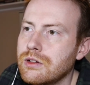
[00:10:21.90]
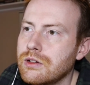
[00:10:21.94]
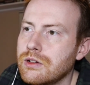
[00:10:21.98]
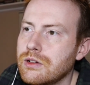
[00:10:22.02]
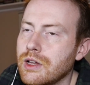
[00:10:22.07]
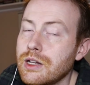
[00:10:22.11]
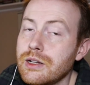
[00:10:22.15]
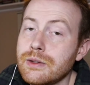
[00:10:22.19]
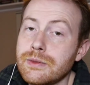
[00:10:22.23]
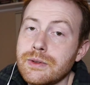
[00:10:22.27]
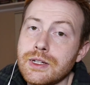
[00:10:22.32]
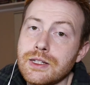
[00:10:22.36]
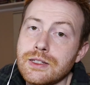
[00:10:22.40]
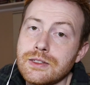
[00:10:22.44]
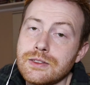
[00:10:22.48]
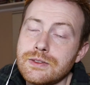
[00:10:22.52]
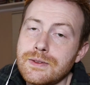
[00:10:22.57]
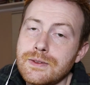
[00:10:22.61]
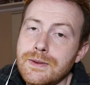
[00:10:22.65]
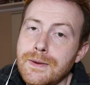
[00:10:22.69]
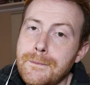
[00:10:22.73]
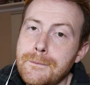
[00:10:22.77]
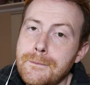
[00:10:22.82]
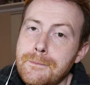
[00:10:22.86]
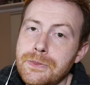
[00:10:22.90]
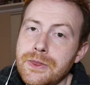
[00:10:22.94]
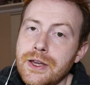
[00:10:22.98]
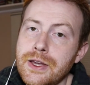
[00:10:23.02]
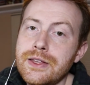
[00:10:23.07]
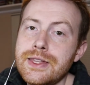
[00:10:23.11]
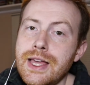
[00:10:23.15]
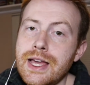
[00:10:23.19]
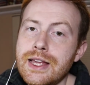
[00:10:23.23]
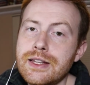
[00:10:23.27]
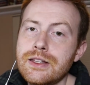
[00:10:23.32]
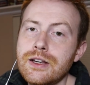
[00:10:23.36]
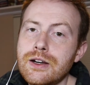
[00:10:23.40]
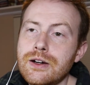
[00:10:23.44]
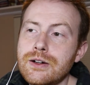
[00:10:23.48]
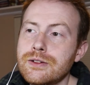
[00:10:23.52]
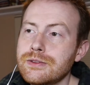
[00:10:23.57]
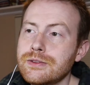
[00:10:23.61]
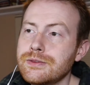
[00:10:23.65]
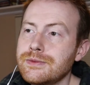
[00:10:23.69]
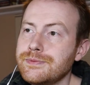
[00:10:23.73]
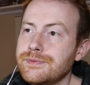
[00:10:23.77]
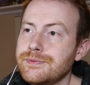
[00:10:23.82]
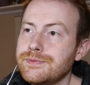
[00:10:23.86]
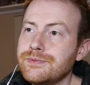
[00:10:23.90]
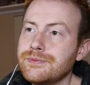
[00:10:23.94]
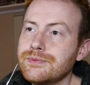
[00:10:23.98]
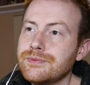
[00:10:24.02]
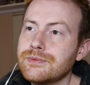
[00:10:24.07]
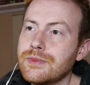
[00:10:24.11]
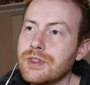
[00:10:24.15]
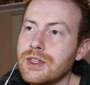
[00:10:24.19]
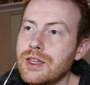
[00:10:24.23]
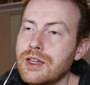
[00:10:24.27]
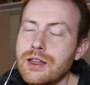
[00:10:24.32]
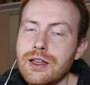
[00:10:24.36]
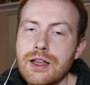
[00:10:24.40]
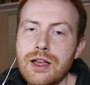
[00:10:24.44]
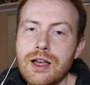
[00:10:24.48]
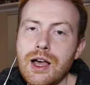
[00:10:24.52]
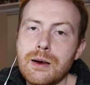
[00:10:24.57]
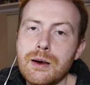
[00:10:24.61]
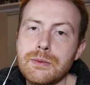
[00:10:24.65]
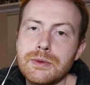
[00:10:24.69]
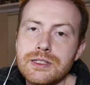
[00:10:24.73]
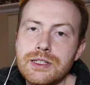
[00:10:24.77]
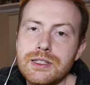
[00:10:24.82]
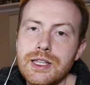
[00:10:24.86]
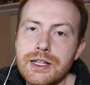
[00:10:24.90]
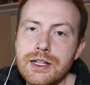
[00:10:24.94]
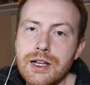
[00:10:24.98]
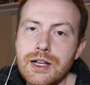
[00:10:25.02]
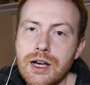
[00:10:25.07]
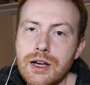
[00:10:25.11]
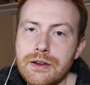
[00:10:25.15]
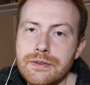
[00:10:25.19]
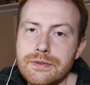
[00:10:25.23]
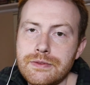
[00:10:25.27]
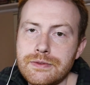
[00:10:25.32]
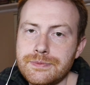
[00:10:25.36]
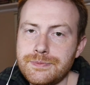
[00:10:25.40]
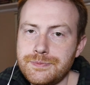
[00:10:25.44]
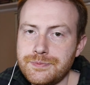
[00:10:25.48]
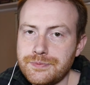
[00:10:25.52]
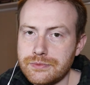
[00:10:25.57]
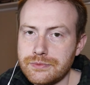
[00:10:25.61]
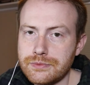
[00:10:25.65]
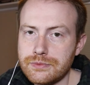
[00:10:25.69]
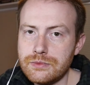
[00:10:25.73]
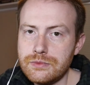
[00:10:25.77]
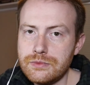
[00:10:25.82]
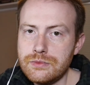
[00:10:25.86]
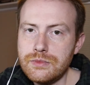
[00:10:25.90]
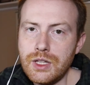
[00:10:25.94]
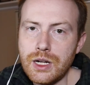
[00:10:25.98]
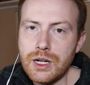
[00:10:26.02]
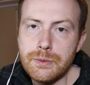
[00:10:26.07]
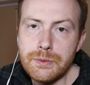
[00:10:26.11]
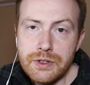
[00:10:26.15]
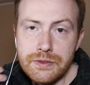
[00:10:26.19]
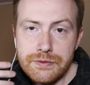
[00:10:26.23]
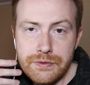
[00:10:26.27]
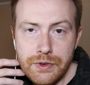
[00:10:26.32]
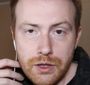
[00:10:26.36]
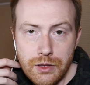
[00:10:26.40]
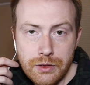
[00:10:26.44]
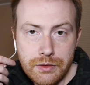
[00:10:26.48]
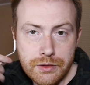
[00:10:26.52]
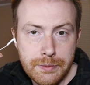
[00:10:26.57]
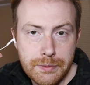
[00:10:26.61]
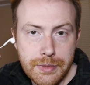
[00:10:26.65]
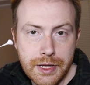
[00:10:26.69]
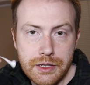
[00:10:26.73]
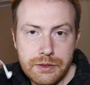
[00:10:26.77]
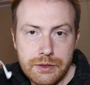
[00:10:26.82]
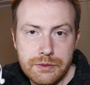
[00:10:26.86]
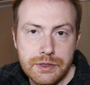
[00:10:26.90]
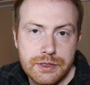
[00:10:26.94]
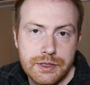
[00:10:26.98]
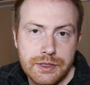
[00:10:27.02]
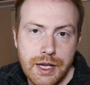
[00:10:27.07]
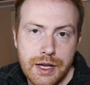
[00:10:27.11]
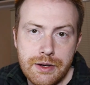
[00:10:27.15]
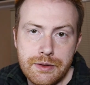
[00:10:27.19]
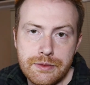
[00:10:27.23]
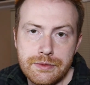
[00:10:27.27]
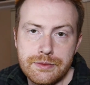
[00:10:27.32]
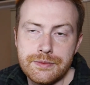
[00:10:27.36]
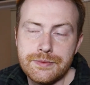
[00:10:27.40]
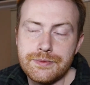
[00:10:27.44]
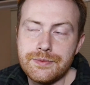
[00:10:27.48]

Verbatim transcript: Anyways, on that note, I'm going to take off. I'm going to follow the penguins out.